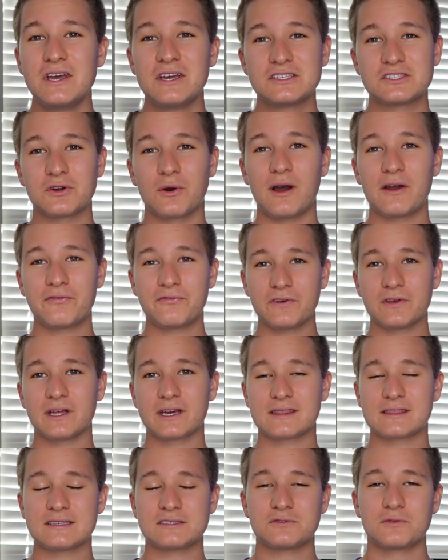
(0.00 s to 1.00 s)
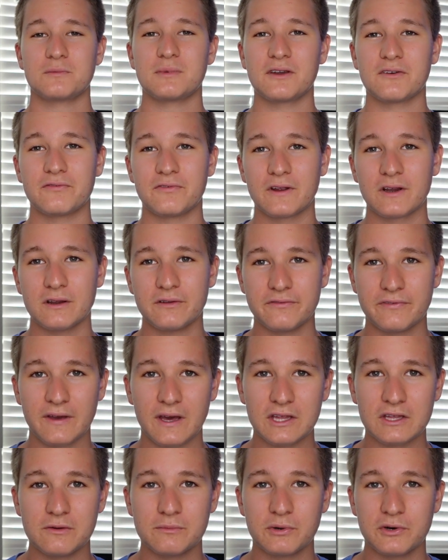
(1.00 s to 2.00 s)
So I feel like this would be a very
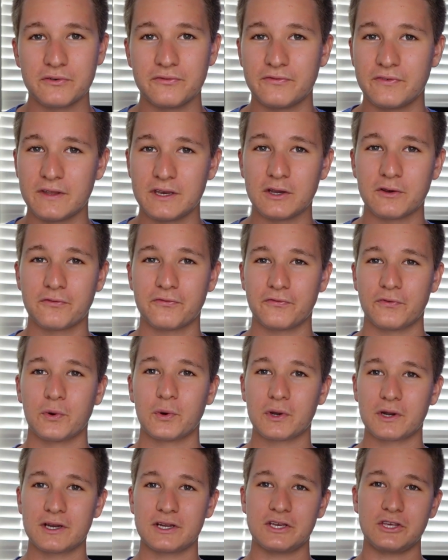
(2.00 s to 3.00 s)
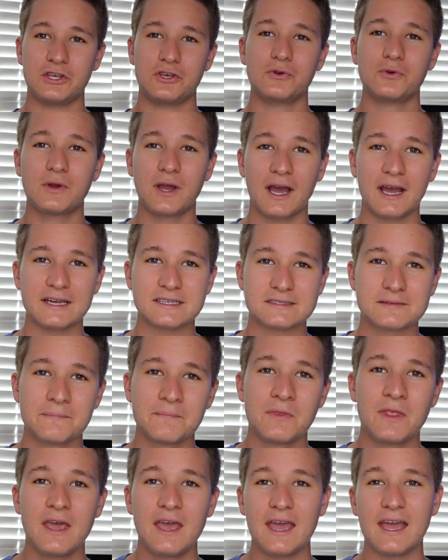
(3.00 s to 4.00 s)
valuable video for you guys.